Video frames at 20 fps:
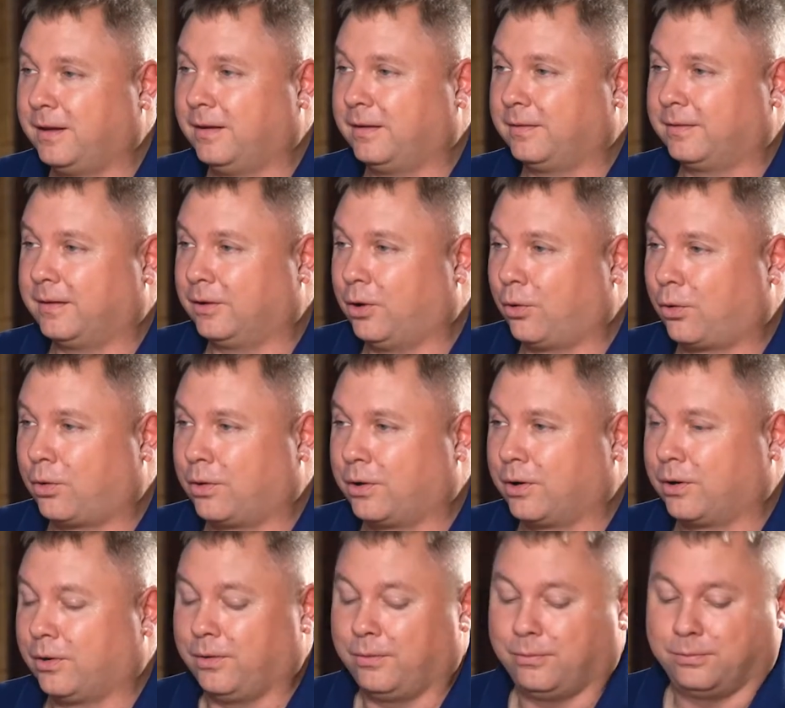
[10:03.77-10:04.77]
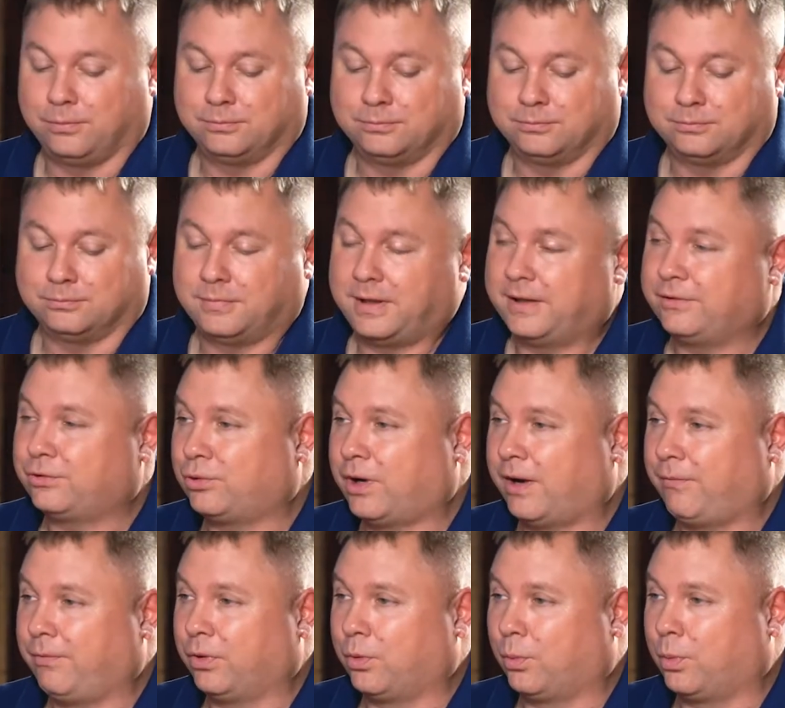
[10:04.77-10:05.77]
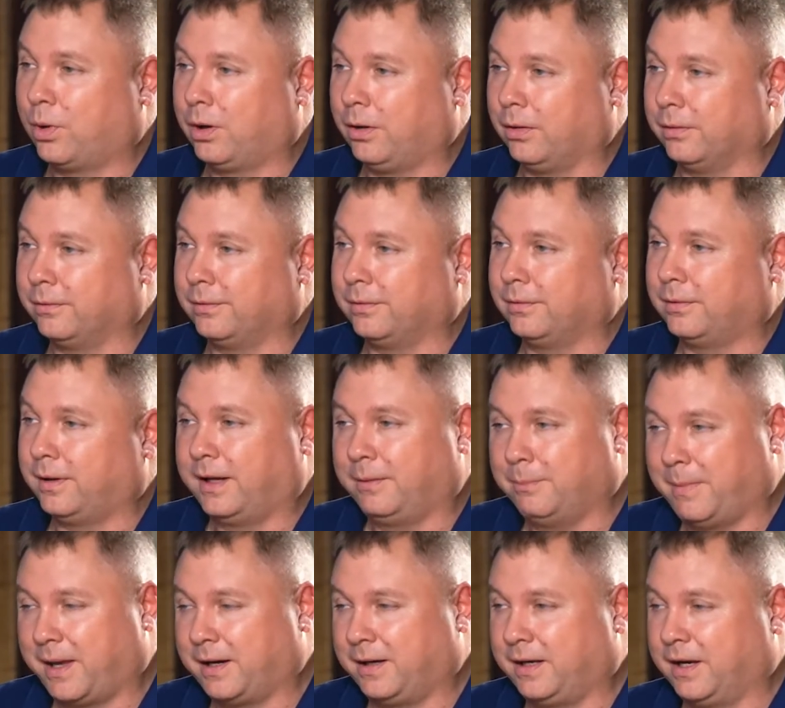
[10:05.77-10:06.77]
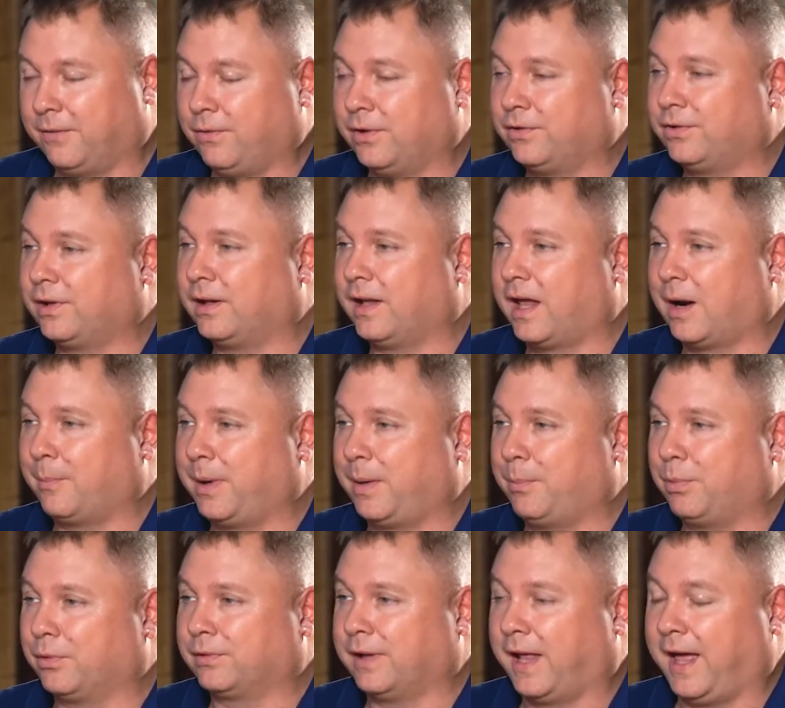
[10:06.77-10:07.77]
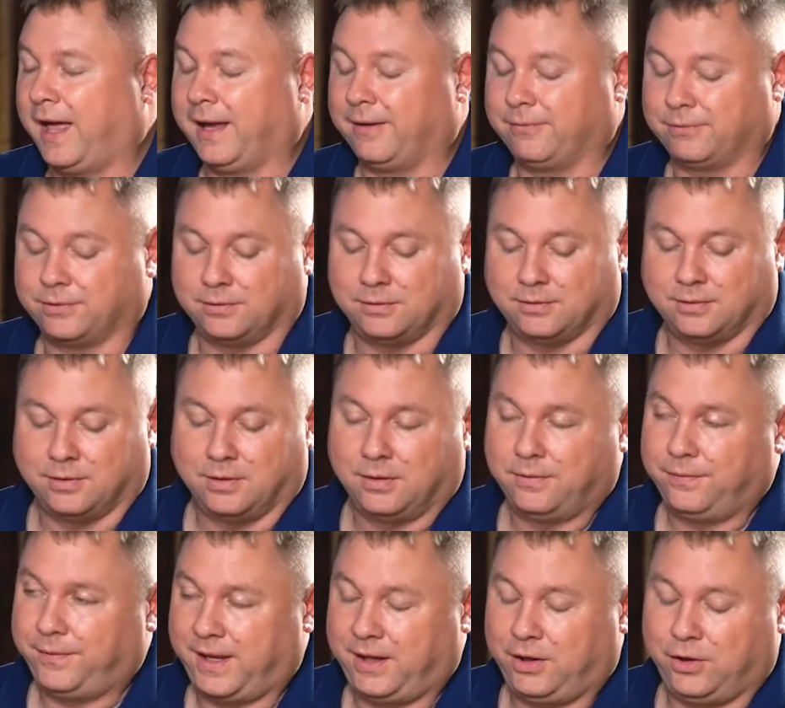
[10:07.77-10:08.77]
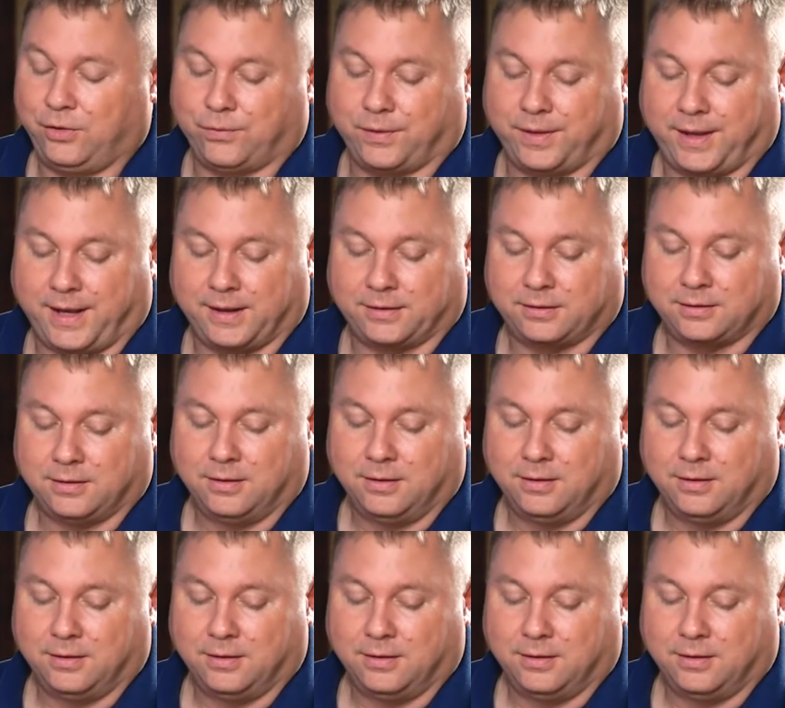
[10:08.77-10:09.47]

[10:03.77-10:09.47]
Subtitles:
A local girl has traveled the world and made a difference in a lot of people's lives, and thank you for that.